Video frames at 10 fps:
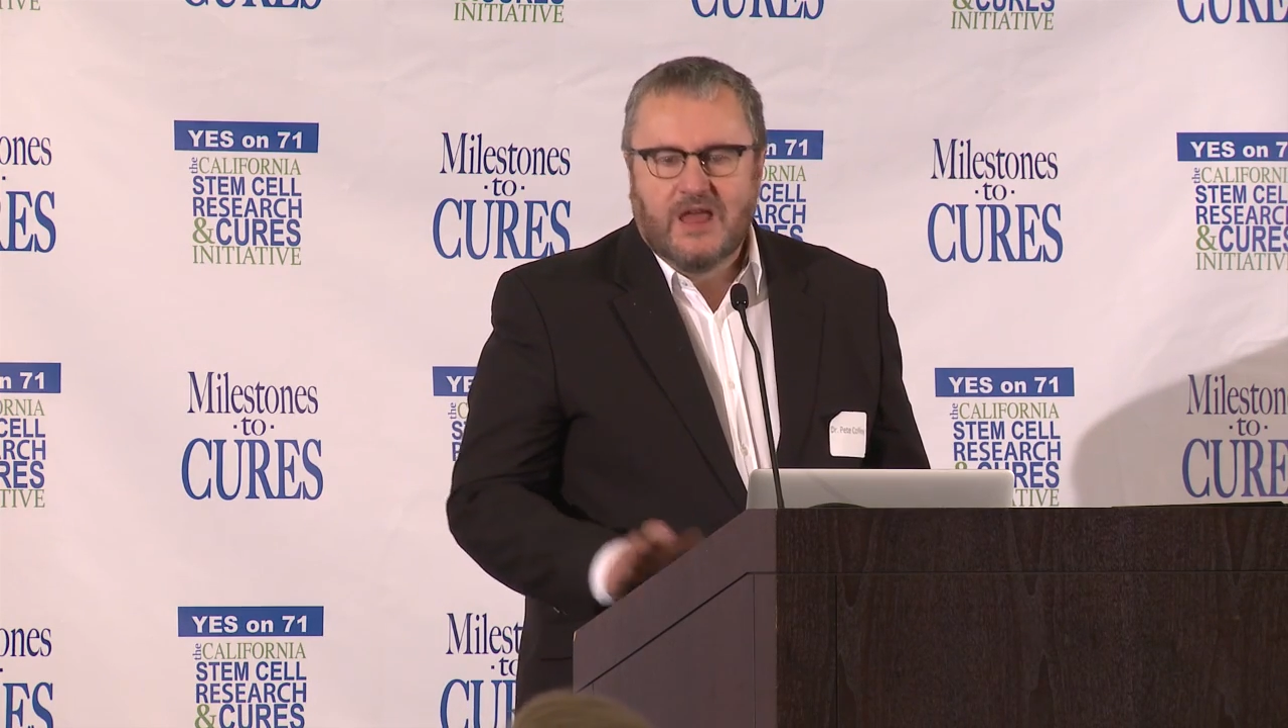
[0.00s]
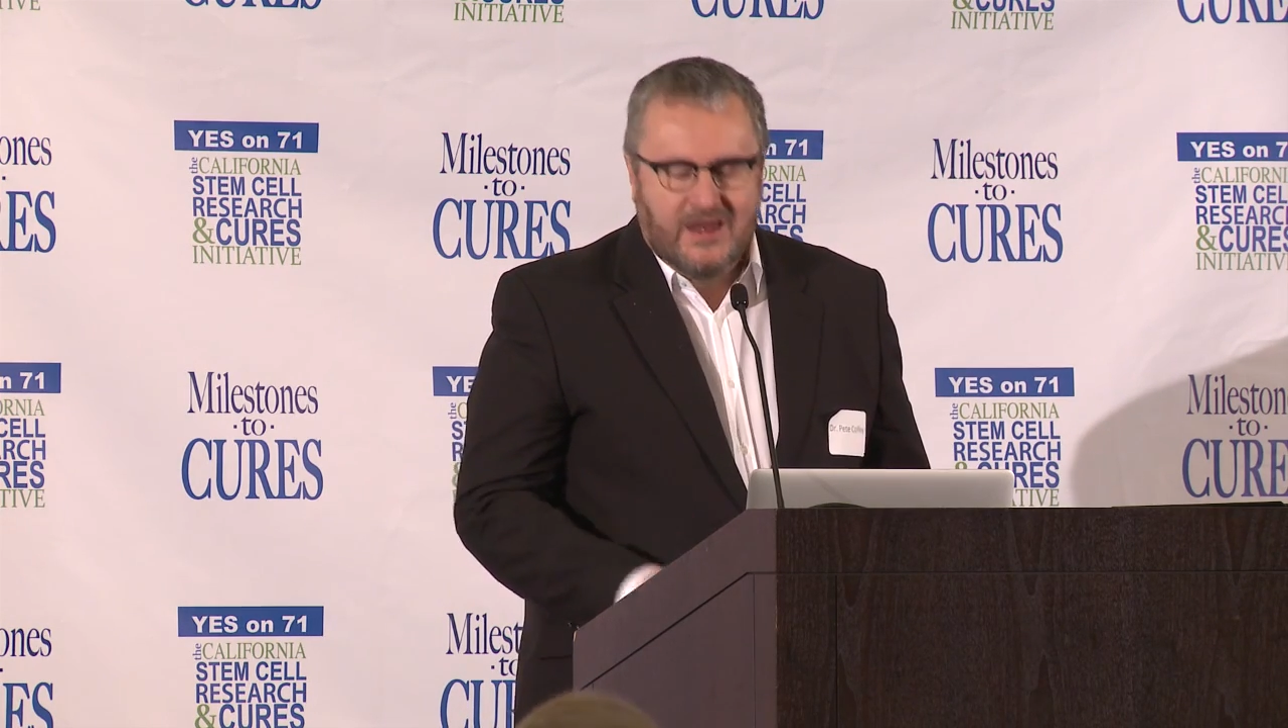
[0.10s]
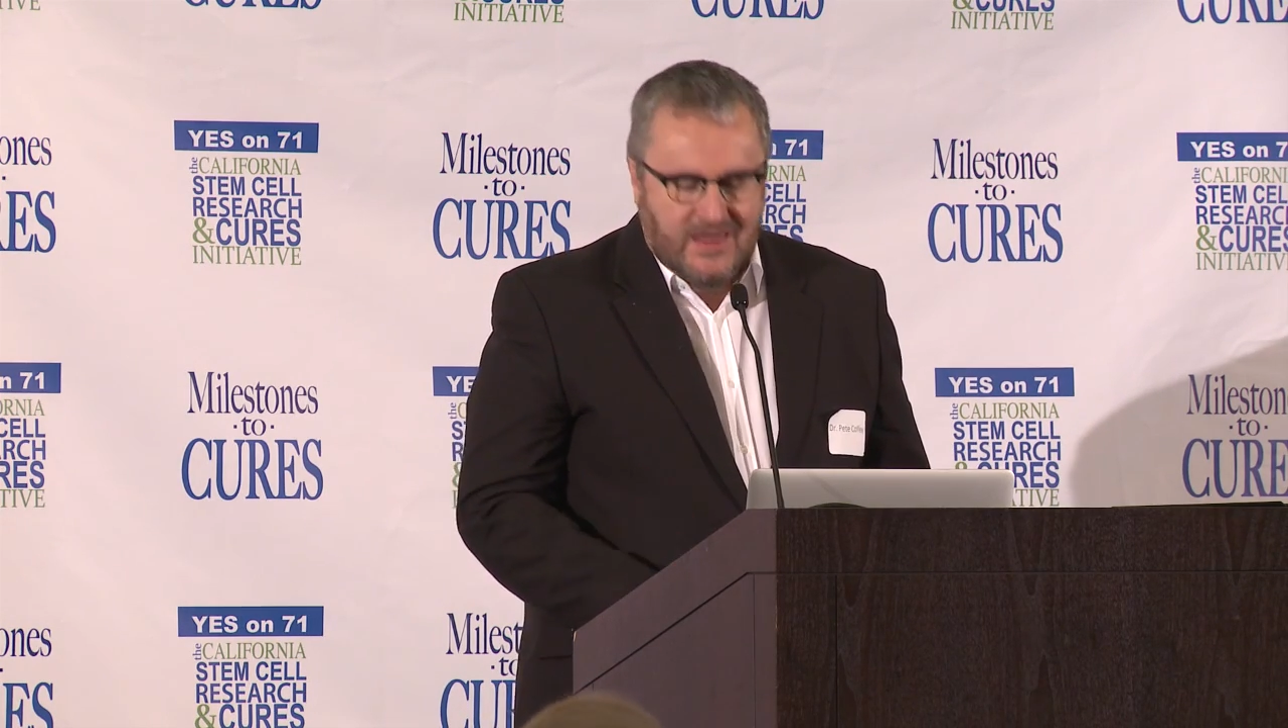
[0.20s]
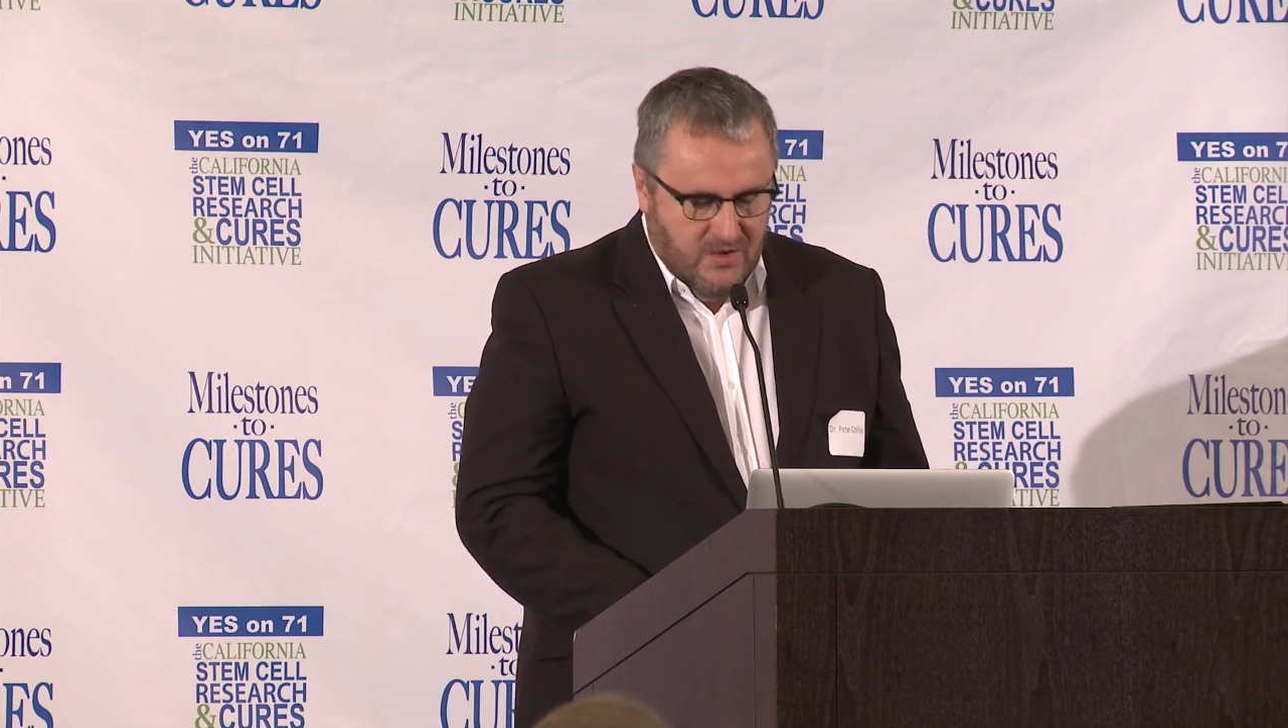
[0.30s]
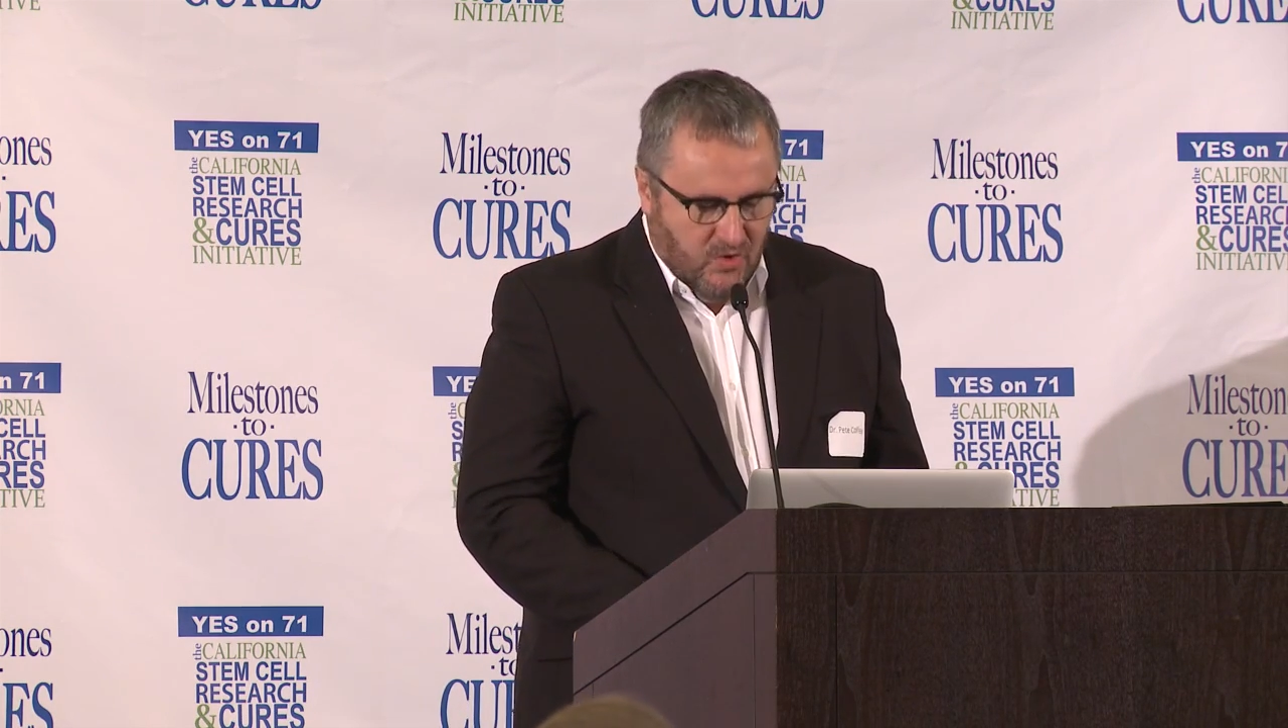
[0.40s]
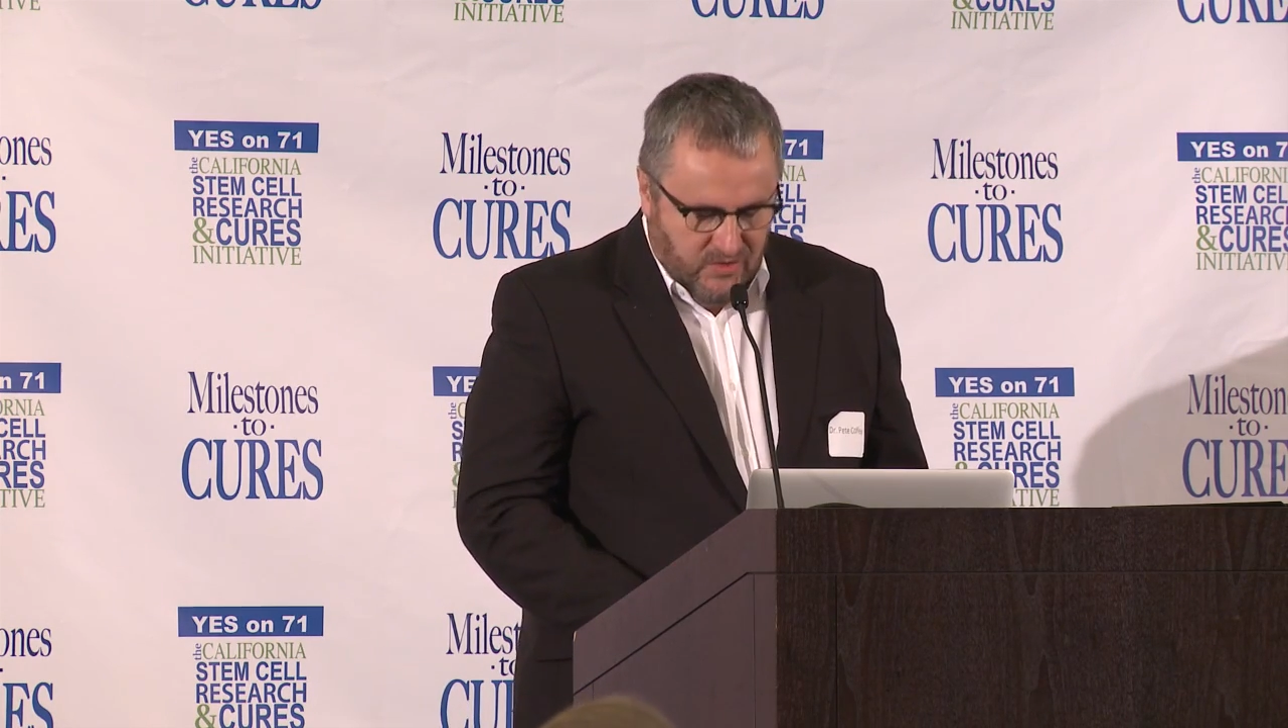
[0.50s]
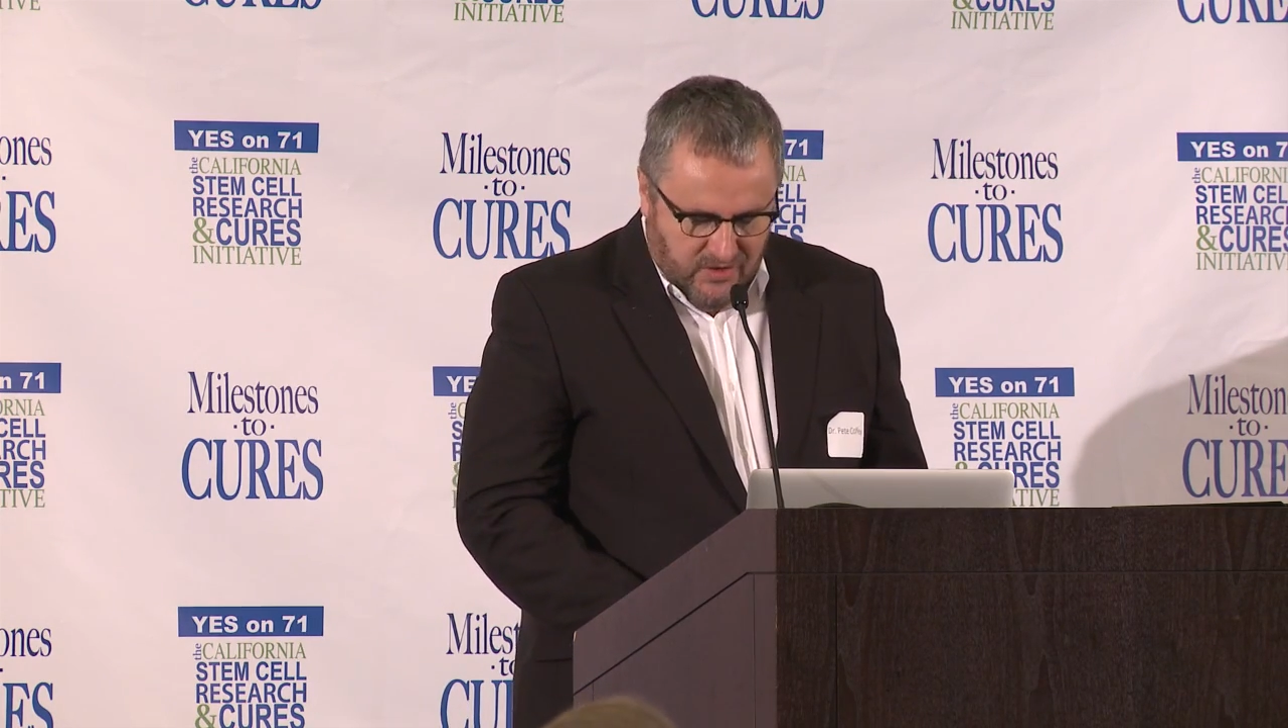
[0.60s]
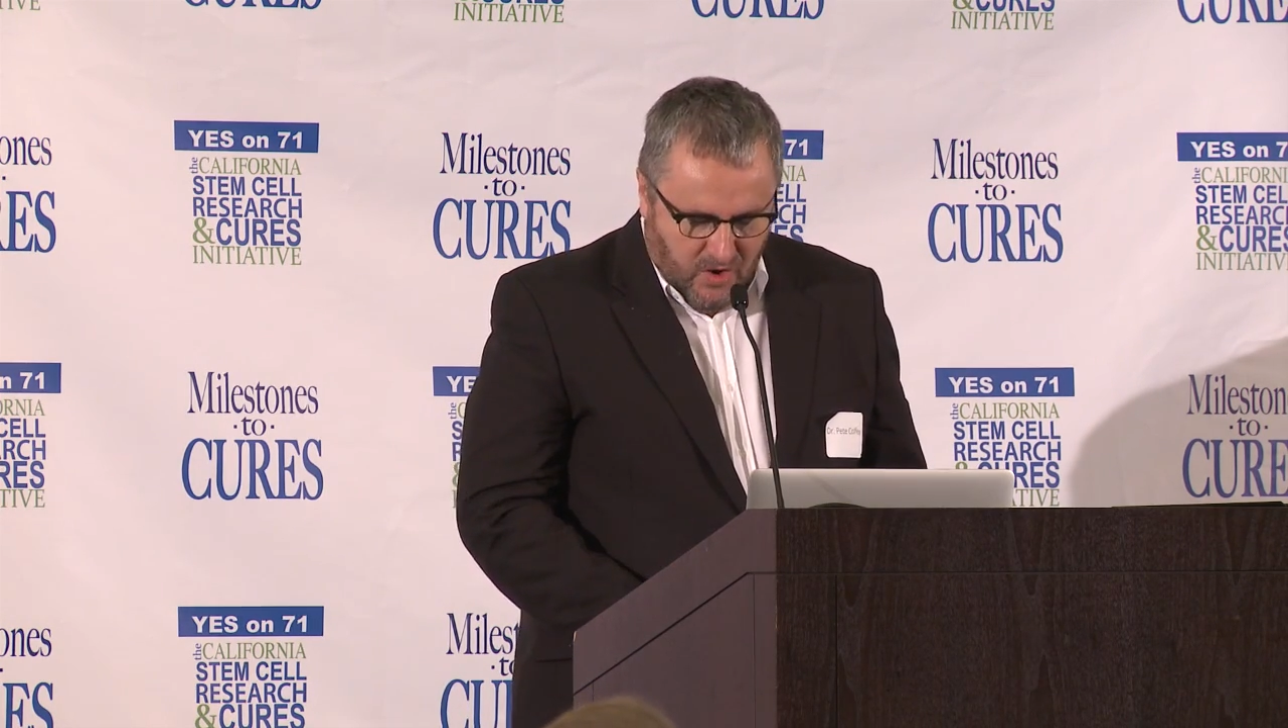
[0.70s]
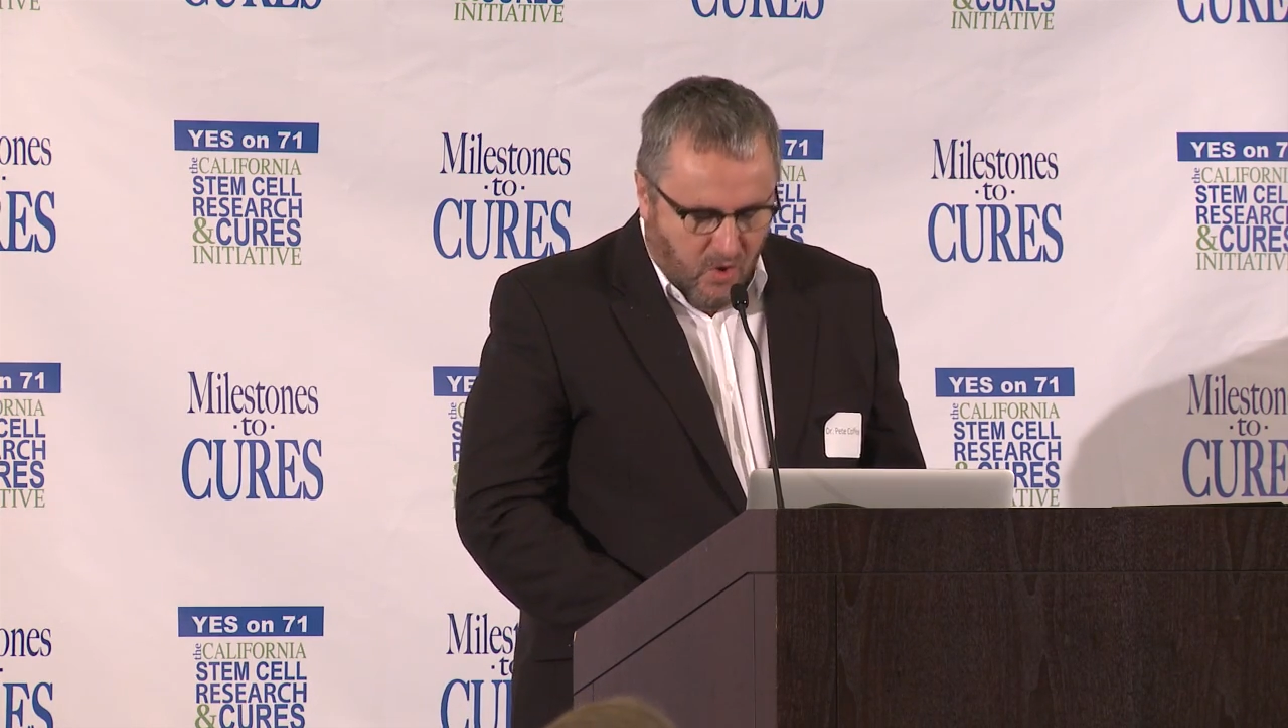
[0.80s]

any other